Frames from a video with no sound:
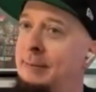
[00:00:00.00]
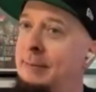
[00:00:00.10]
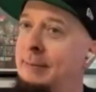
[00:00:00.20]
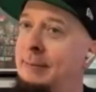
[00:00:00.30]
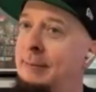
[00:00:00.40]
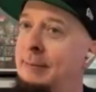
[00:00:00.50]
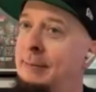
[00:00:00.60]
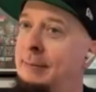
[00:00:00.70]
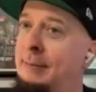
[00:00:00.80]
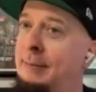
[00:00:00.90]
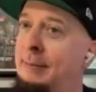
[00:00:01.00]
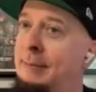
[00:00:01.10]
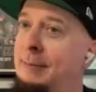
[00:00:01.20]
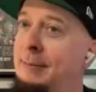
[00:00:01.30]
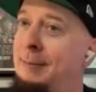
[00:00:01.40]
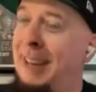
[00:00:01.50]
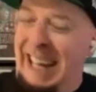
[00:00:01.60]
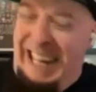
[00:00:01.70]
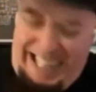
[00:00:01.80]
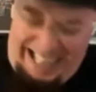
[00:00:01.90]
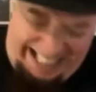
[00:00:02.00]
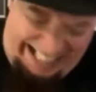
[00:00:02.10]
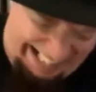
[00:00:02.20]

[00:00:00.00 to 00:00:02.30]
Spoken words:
[no speech]